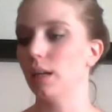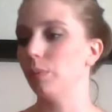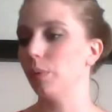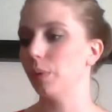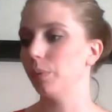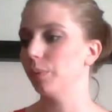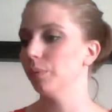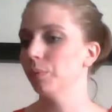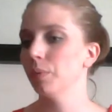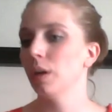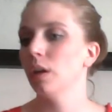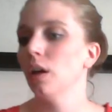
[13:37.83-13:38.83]

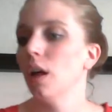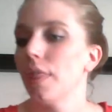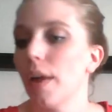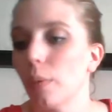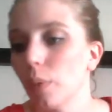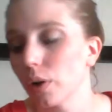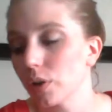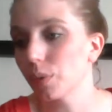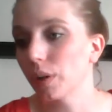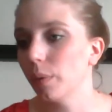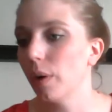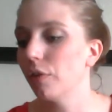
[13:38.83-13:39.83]
and that works
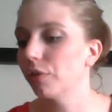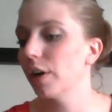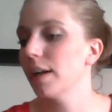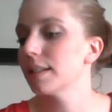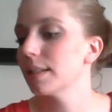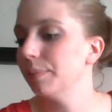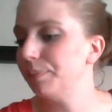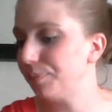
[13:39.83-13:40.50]
really well for us.